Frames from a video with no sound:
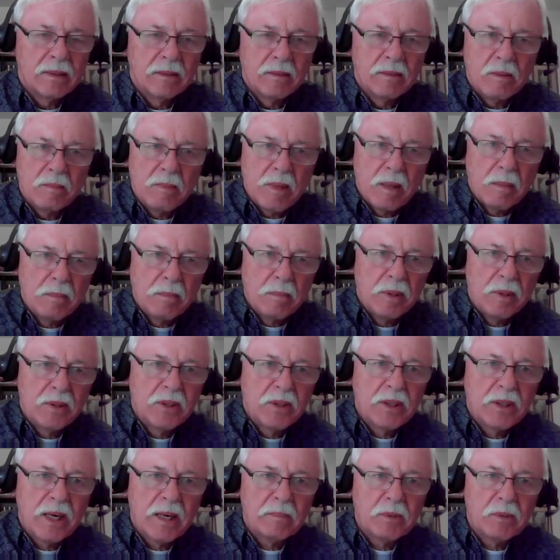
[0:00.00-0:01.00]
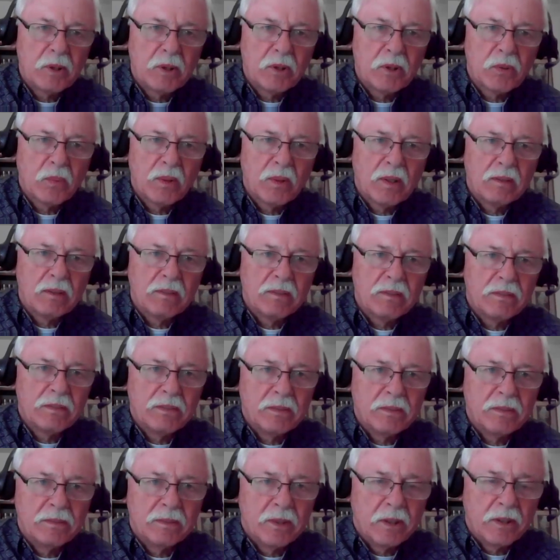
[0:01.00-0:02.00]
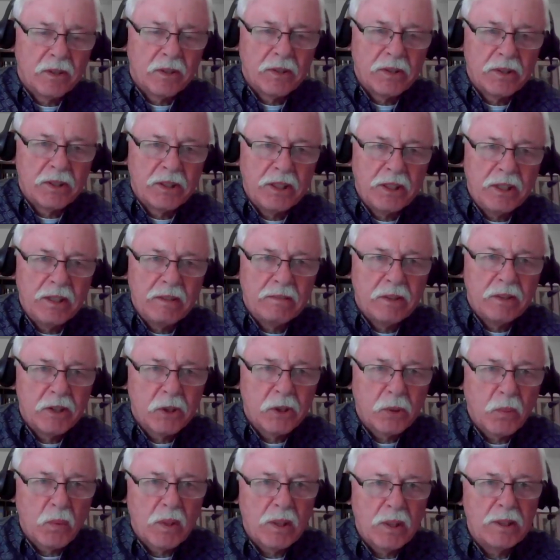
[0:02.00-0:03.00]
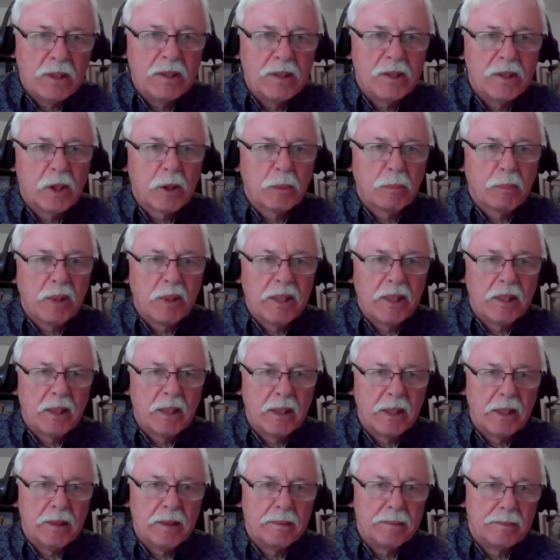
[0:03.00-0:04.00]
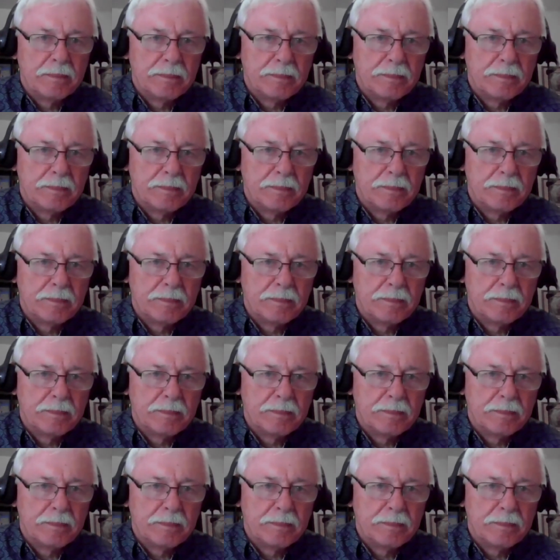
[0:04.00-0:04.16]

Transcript: Remember chapter 12 or 13, verse 1, sprinkling.